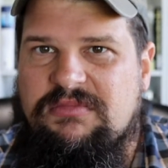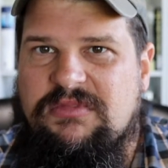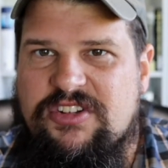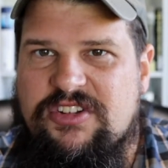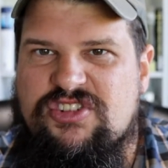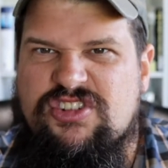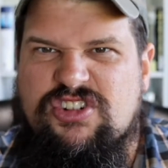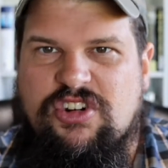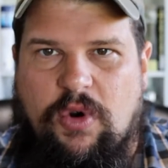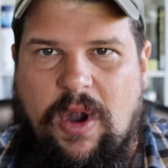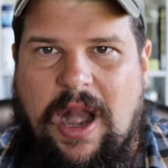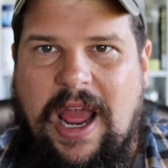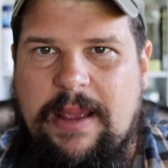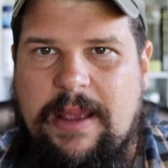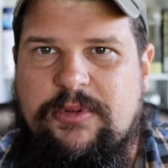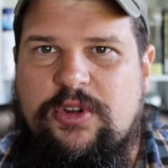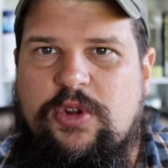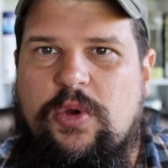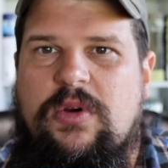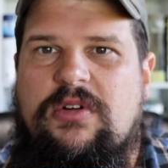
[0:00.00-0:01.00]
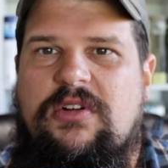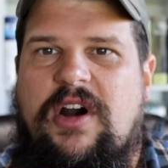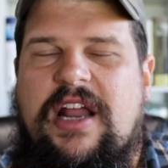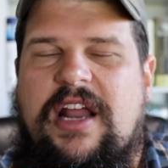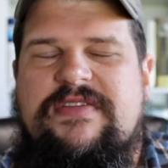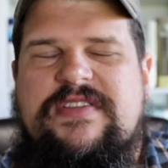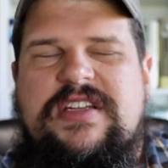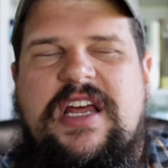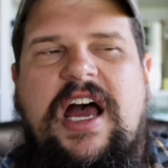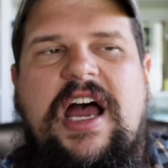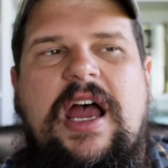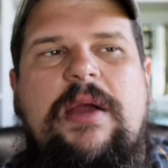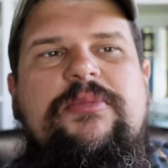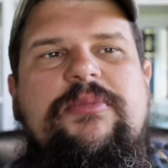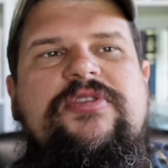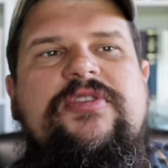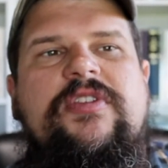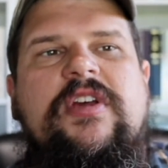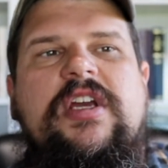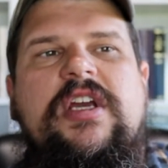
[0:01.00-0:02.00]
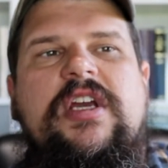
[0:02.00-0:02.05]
ascribe to a lot of times.